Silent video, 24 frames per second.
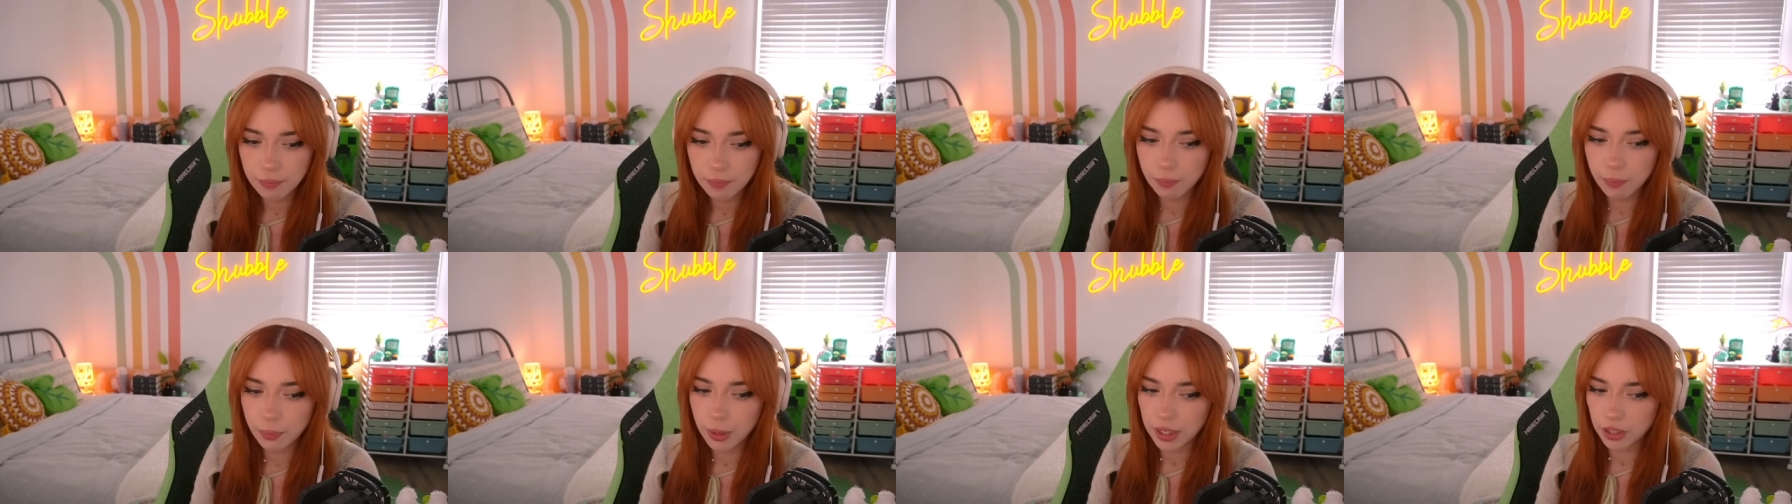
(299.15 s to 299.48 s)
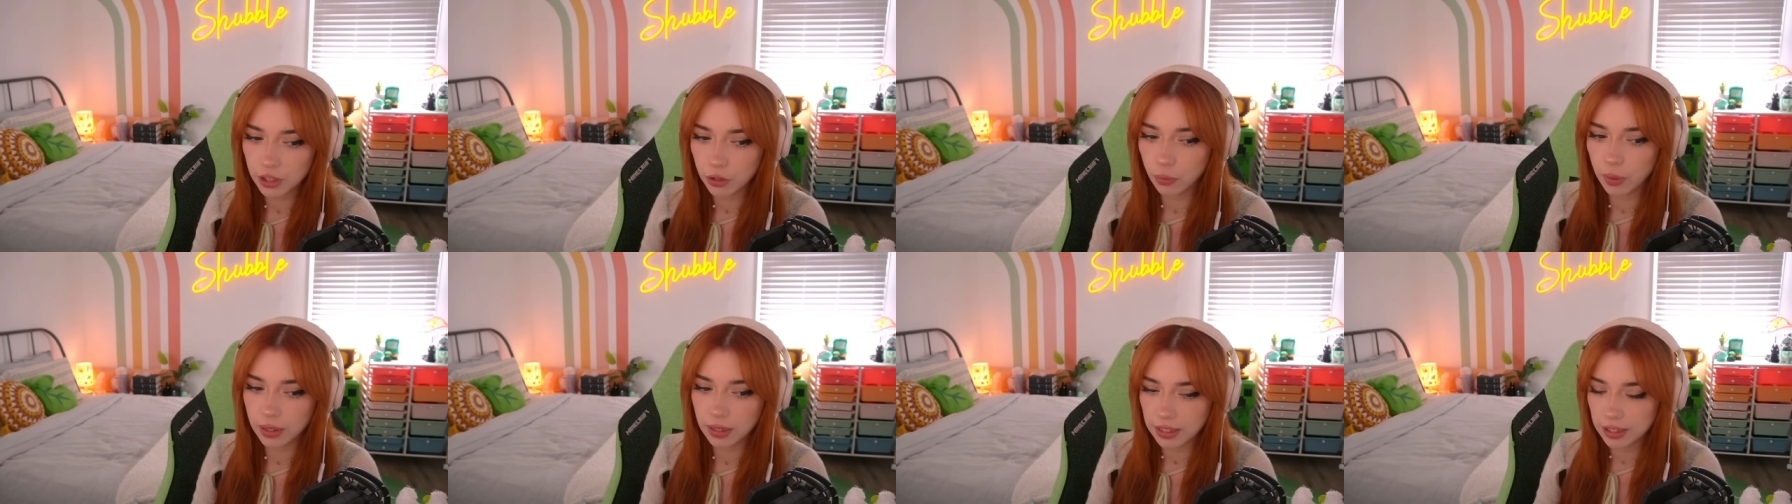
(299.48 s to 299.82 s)
but
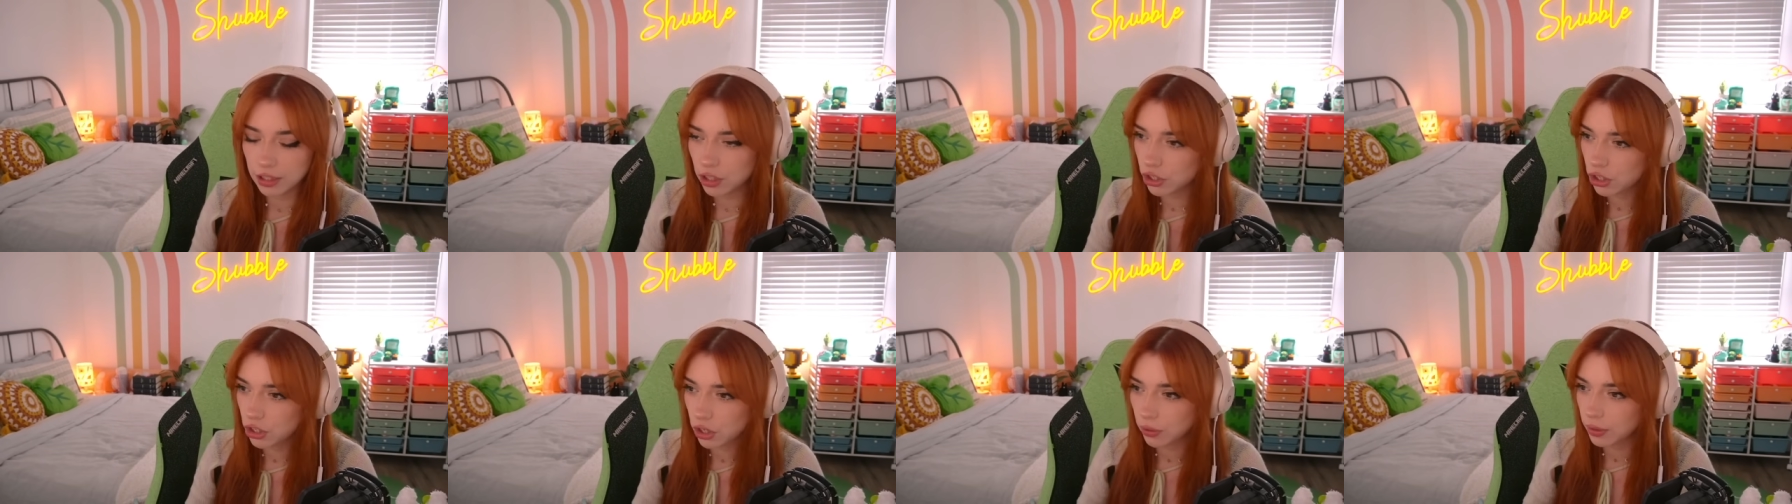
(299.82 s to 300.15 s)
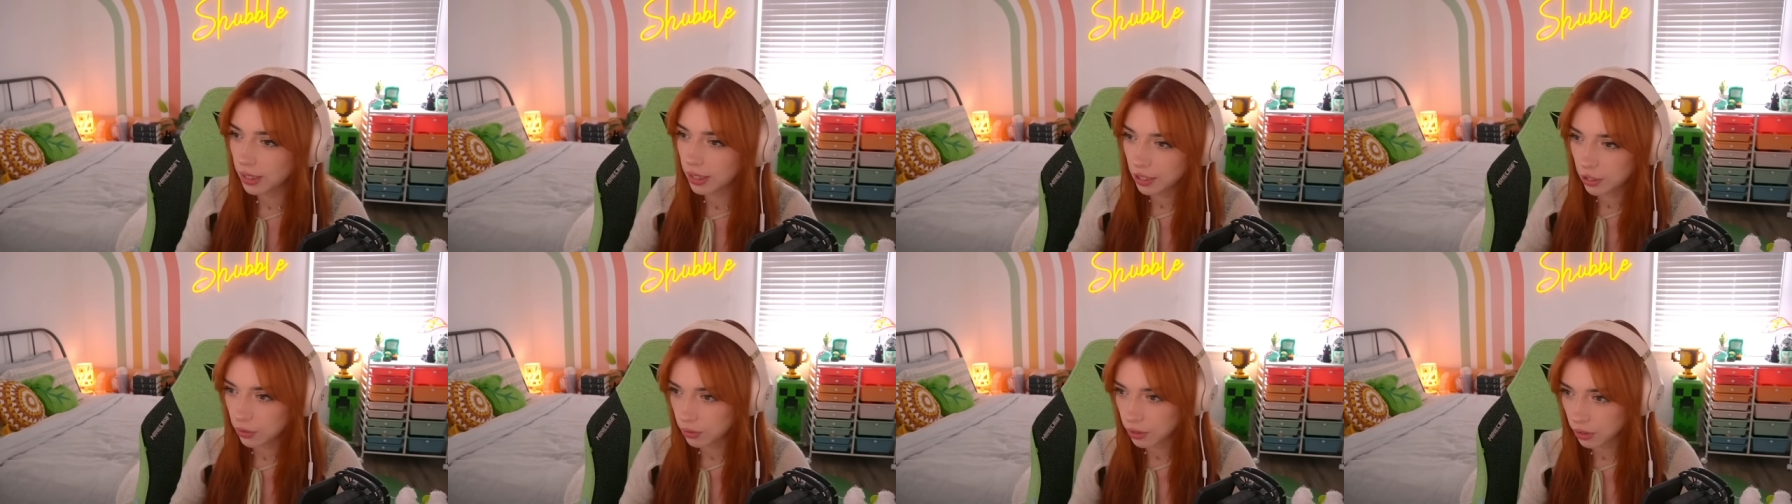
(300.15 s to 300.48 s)
you're willing to show that
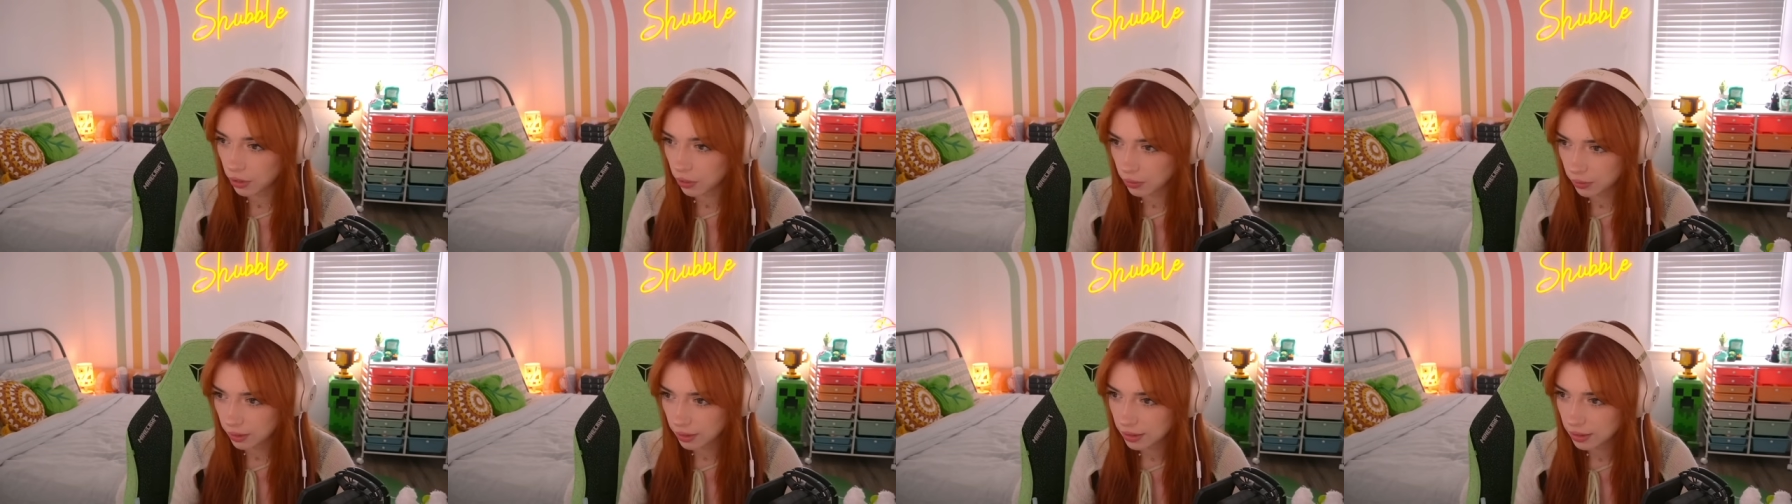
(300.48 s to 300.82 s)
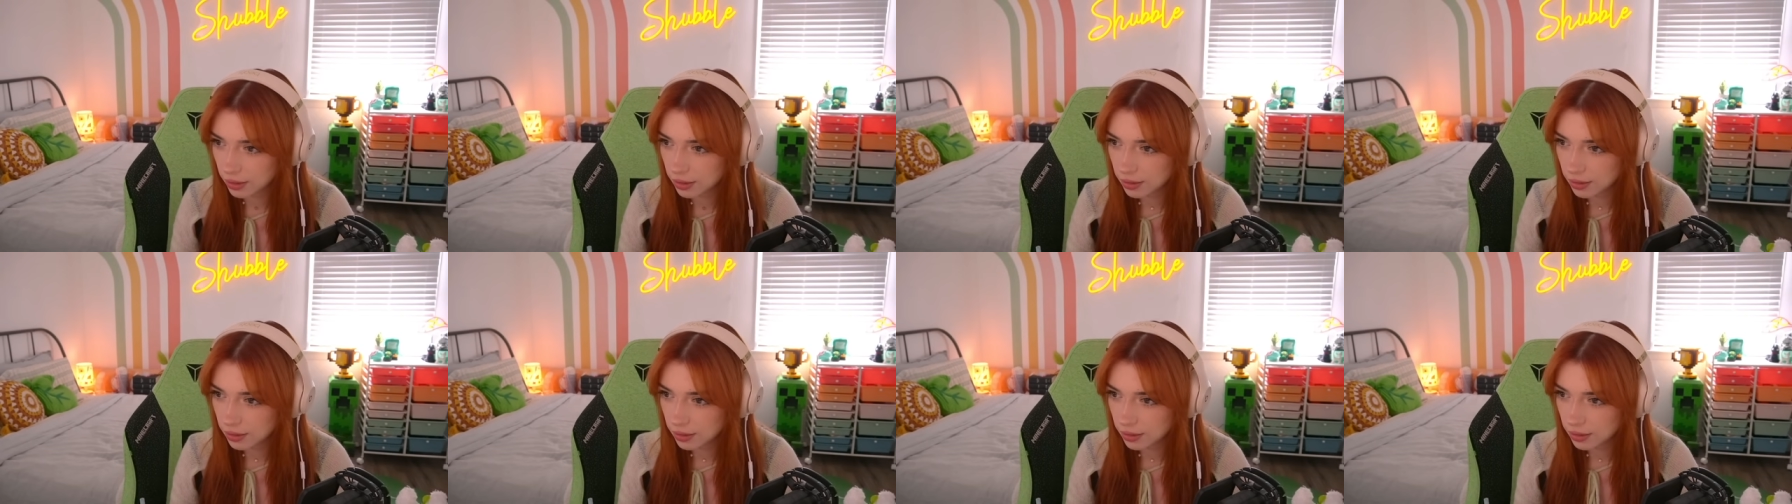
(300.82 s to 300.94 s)
you don't.